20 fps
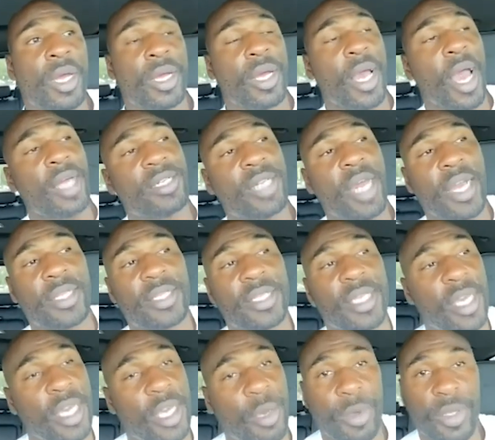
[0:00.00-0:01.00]
guys like
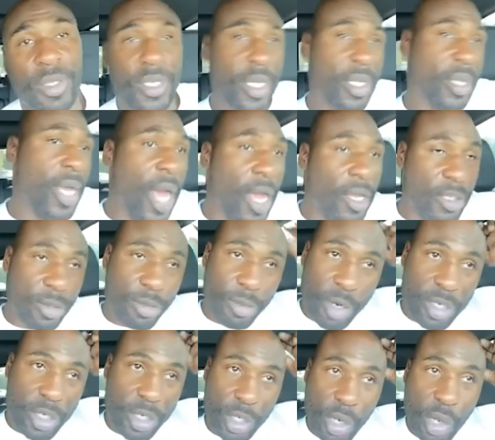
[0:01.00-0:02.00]
Tiki with 10,000
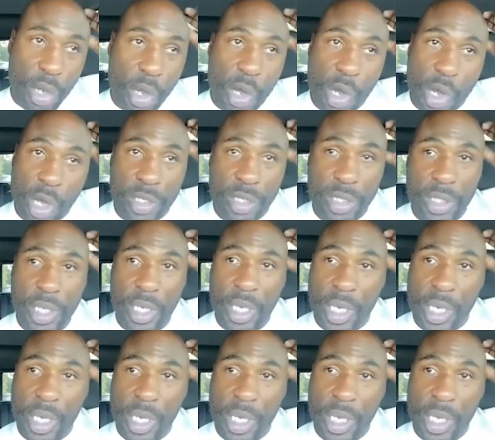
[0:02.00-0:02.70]
rushing yards.